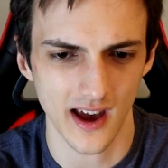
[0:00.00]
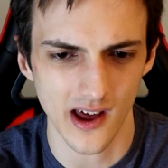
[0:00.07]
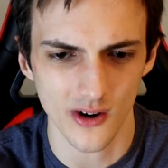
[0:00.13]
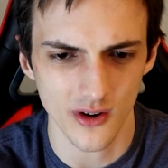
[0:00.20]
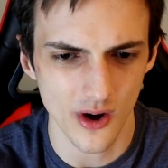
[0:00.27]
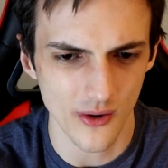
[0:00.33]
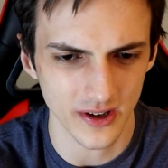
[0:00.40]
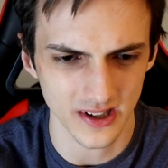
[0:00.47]
I
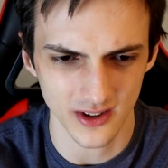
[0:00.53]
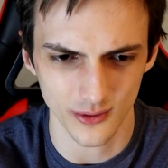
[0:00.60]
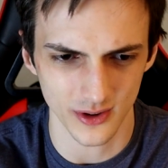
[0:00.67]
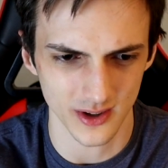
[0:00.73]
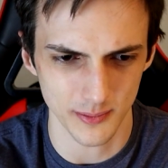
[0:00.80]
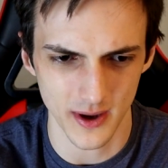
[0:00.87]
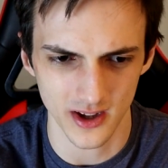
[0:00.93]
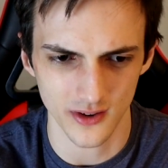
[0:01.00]
don't know. It doesn't
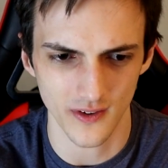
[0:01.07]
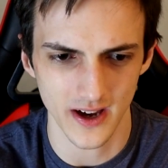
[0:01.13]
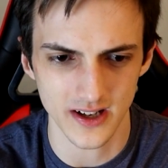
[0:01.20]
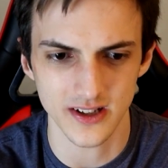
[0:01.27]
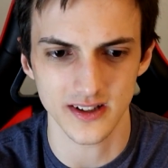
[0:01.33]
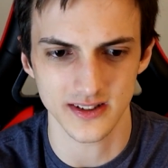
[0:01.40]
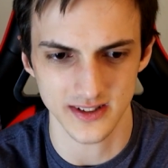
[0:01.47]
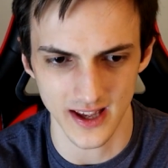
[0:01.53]
really specify. It
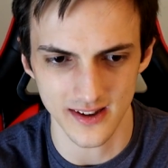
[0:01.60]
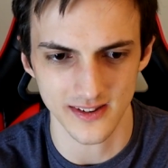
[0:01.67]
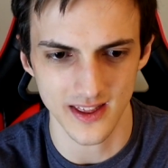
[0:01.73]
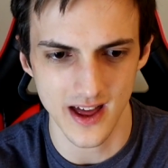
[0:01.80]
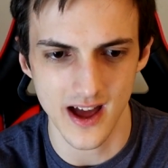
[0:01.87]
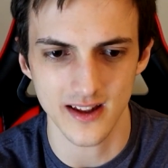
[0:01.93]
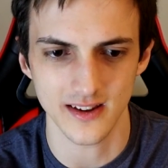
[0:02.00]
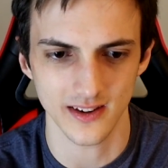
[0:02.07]
just says
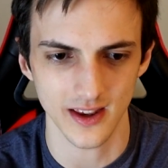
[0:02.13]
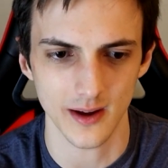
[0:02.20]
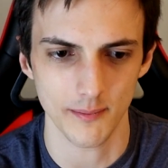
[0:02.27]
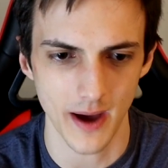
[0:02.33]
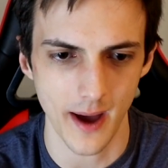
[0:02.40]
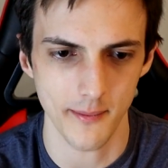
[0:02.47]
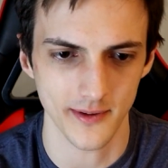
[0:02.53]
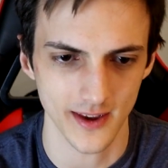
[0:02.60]
that. It says, like,
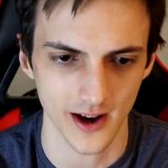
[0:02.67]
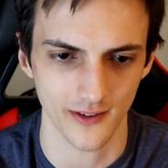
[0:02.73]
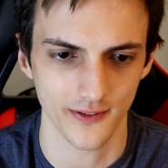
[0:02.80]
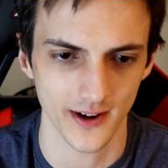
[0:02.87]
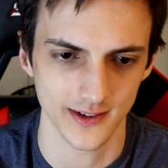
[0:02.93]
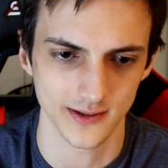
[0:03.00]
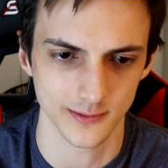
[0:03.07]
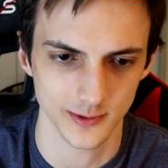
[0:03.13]
Batman
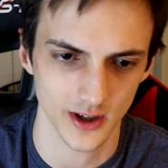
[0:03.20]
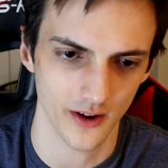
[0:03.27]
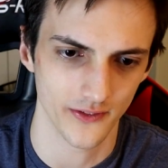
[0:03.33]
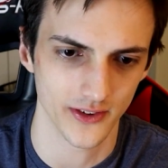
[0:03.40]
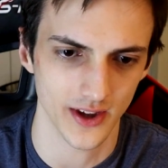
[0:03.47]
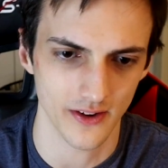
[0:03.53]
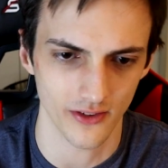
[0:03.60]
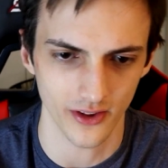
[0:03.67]
sacrifices himself
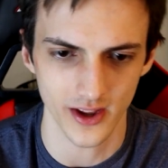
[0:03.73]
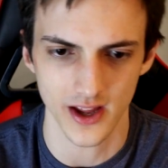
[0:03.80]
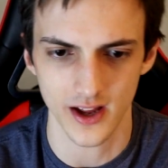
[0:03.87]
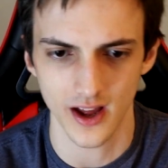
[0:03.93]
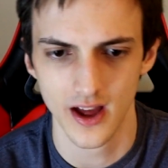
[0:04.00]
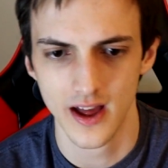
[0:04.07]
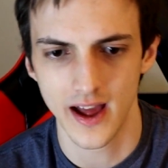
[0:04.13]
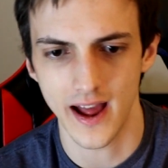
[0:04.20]
to save the
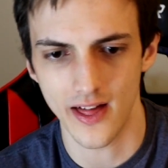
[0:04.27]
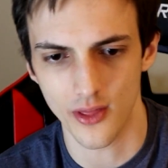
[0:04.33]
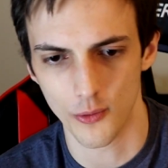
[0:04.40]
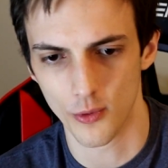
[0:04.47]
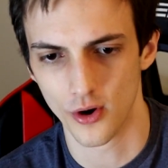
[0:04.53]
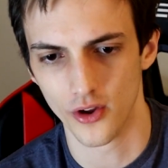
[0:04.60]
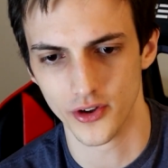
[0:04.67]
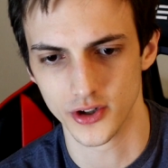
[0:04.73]
League and the
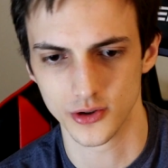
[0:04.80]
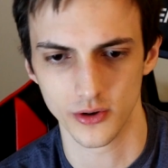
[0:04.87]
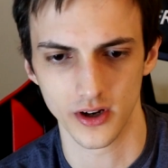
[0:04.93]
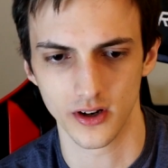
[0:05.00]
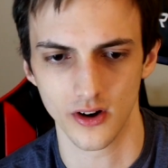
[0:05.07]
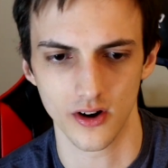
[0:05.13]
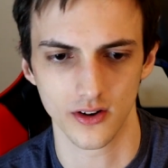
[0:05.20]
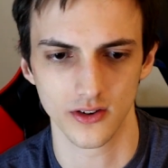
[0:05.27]
world,
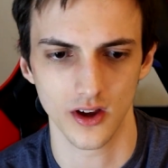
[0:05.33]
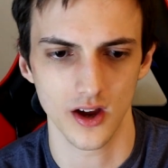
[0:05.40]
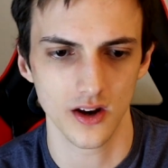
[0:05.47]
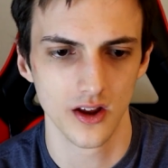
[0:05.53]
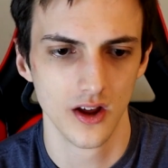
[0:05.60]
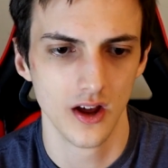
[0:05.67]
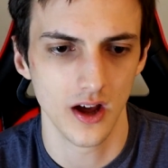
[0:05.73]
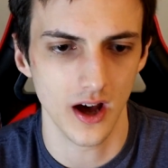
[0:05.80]
destroying Darkseid.
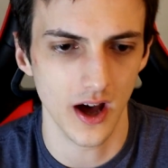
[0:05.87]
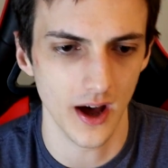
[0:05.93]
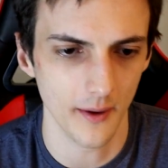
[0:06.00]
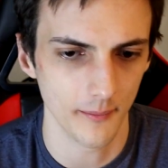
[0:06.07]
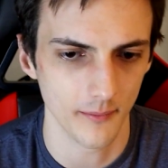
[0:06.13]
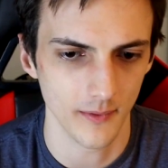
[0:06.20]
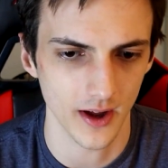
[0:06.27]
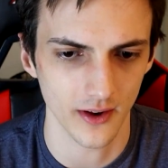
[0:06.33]

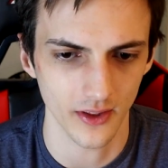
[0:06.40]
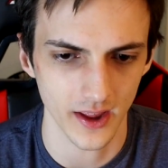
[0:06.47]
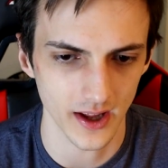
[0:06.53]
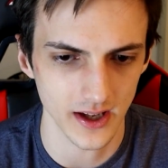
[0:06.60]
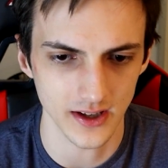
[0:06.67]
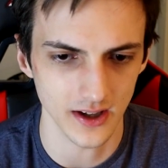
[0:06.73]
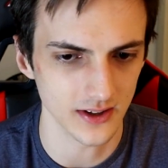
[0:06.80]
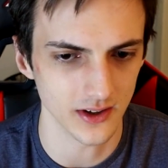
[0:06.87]
And, like,
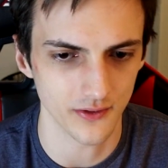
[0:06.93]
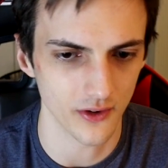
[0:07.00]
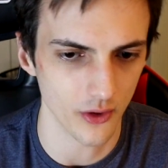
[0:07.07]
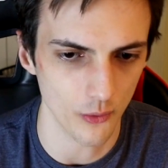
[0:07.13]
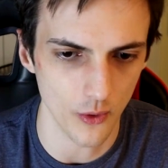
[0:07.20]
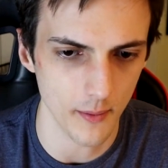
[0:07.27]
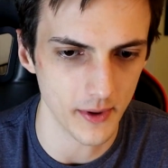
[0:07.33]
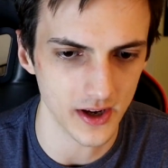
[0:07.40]
he does it for
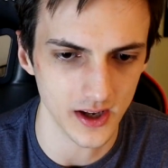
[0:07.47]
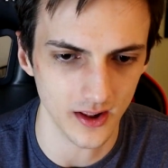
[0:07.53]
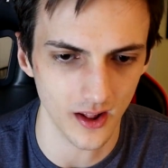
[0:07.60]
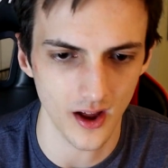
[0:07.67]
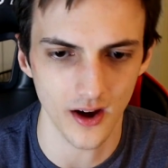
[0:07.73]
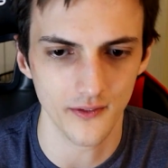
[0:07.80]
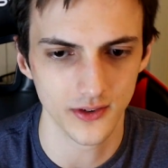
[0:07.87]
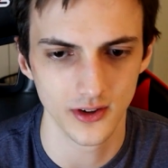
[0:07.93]
the woman he
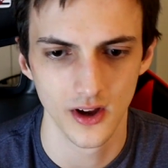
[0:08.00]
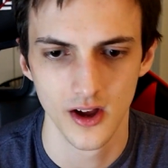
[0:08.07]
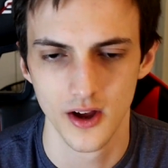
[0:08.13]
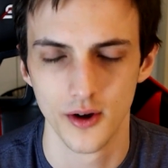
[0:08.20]
loves.